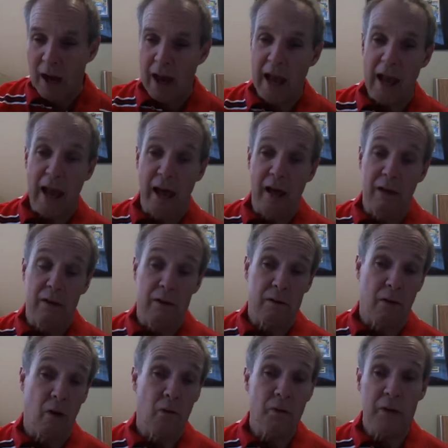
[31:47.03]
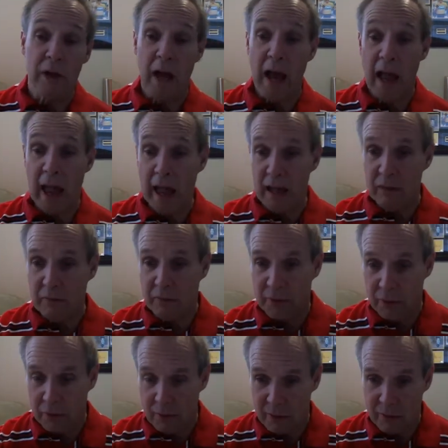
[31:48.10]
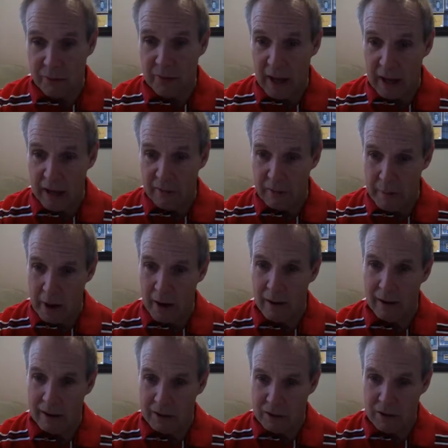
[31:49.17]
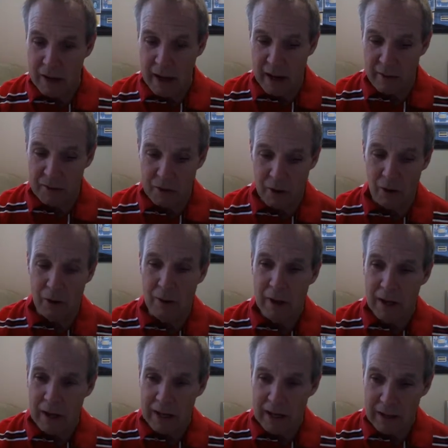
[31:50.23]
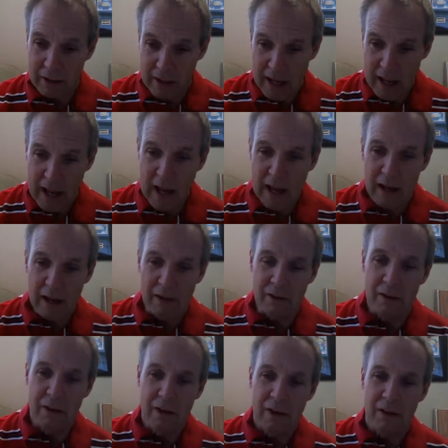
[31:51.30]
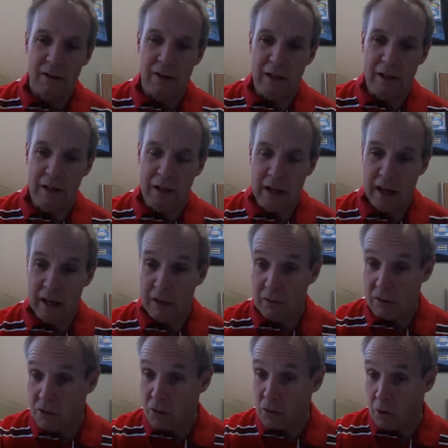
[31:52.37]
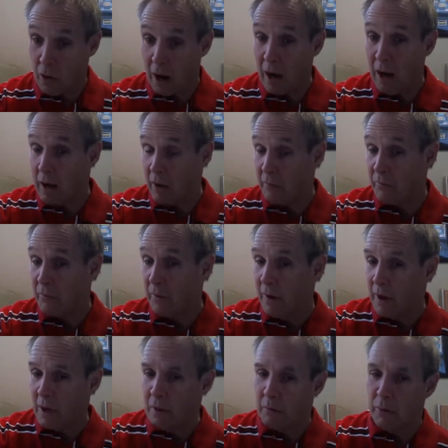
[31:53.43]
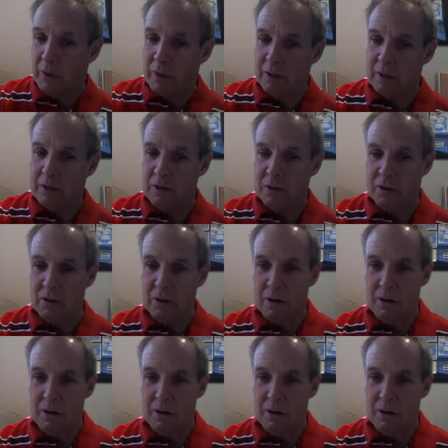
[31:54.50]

and only a handful of Native Americans left. So in the end, the English triumph, but it's in